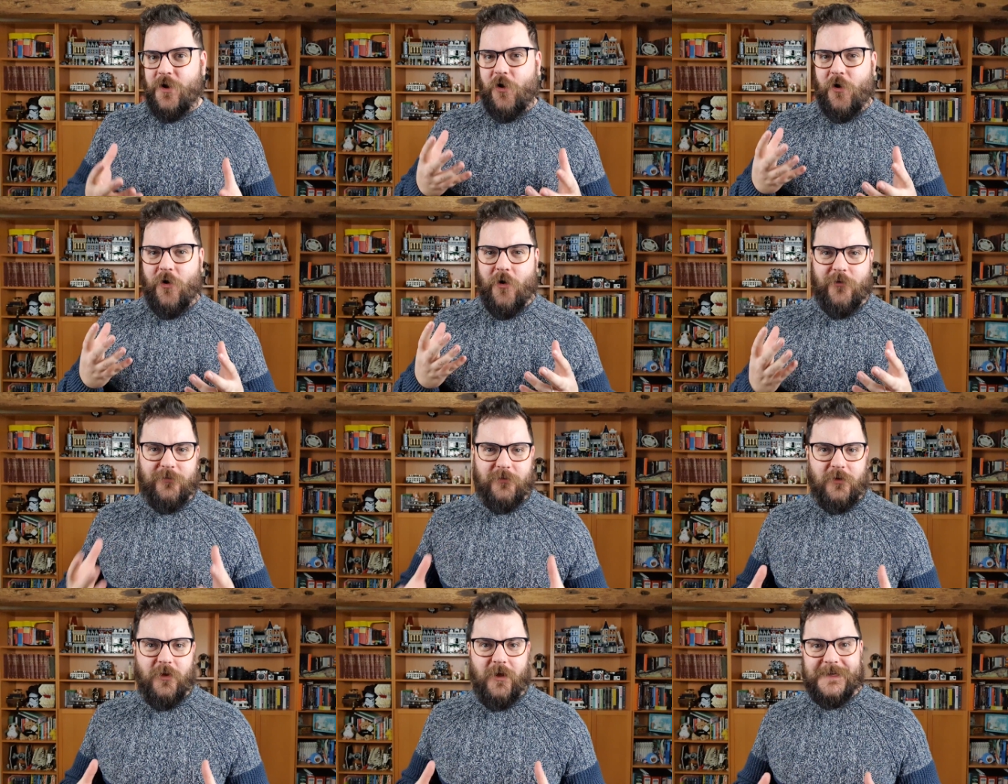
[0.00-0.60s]

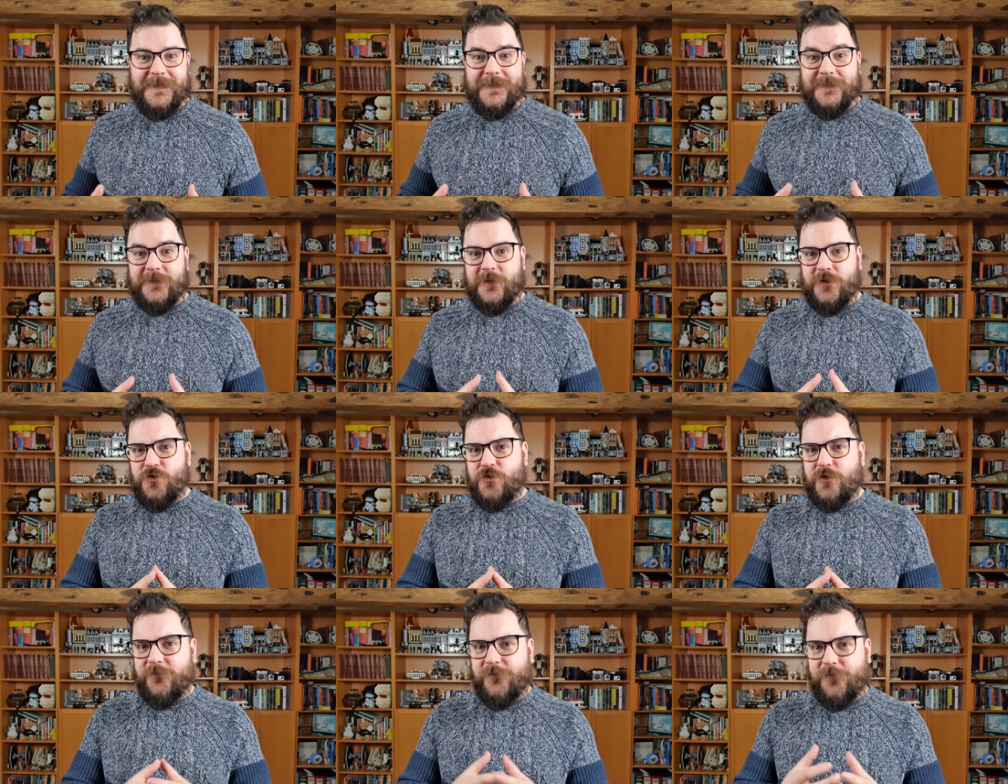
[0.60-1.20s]
of lichen that
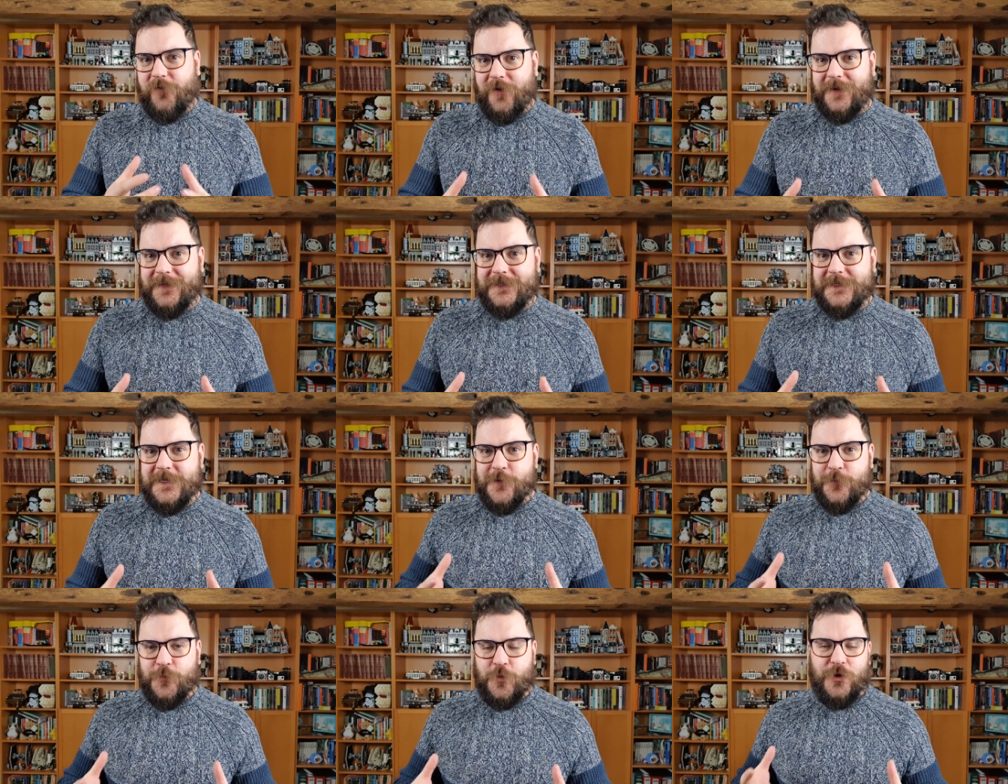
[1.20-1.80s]
you can find
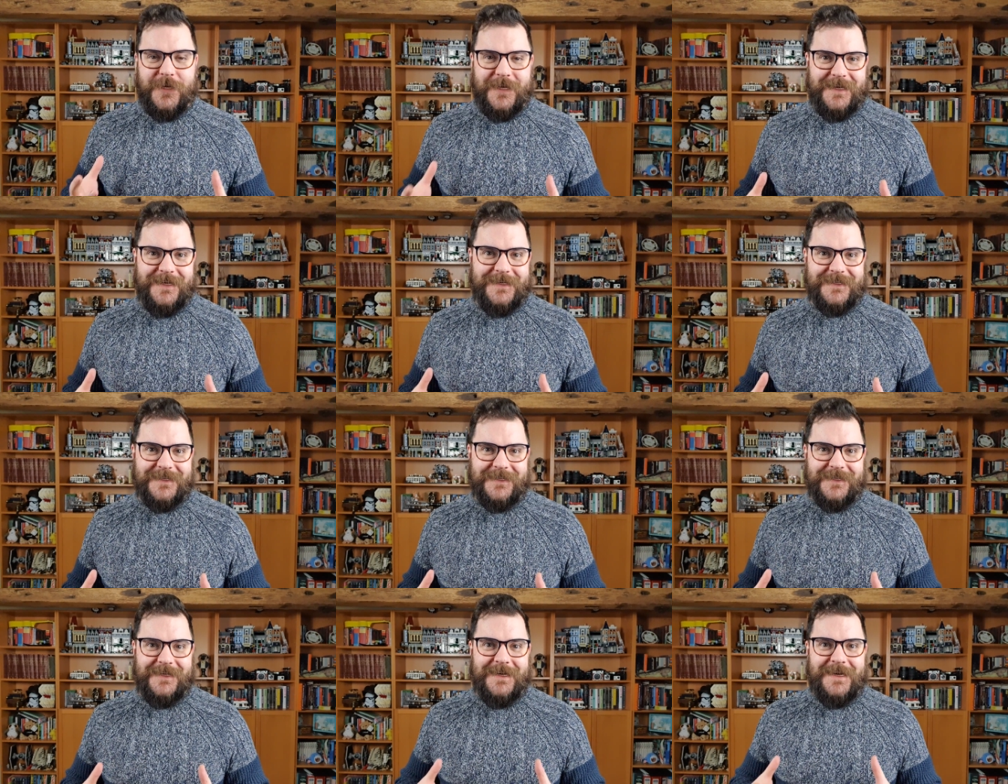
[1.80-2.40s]
pretty
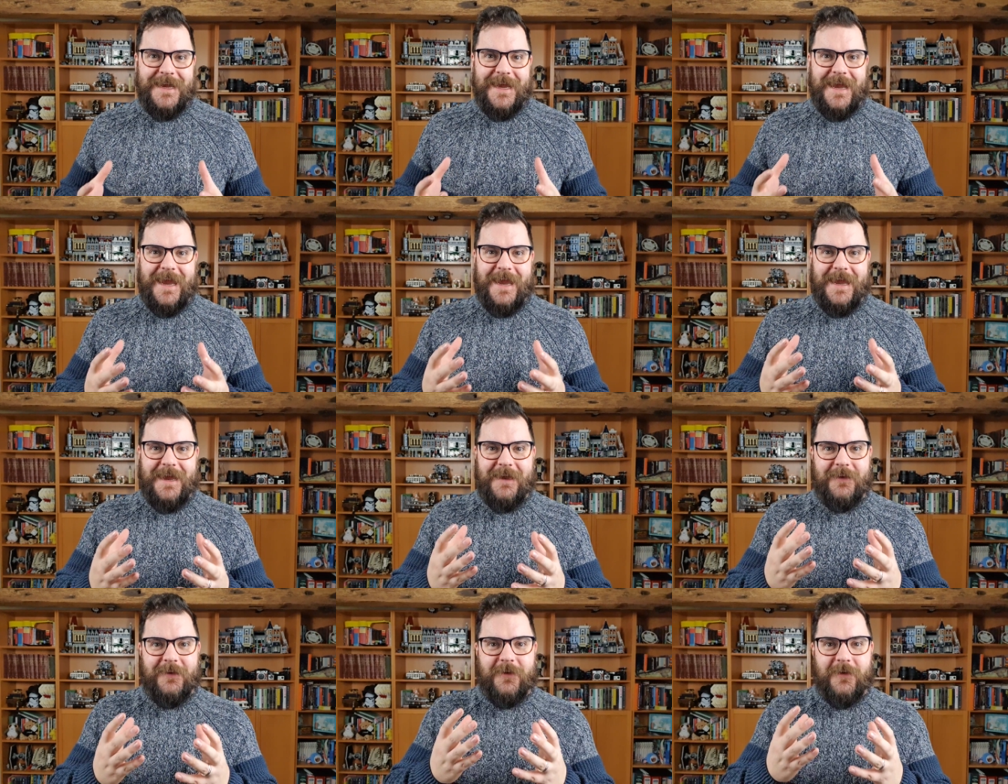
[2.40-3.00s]
easily
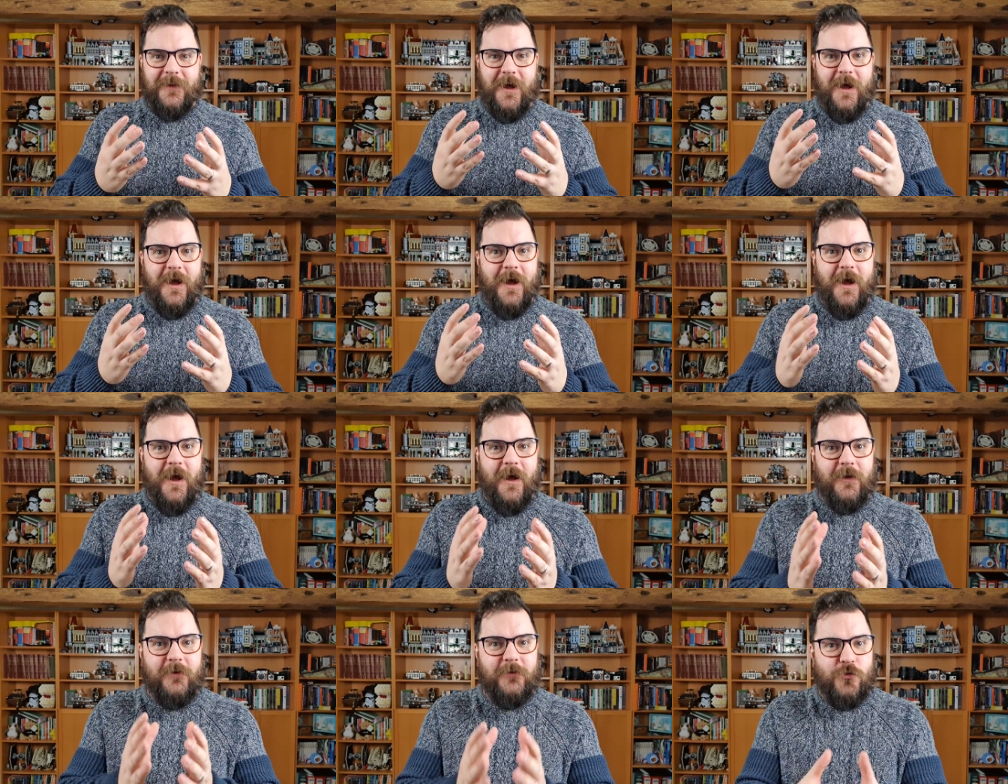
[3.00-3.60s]
in uh,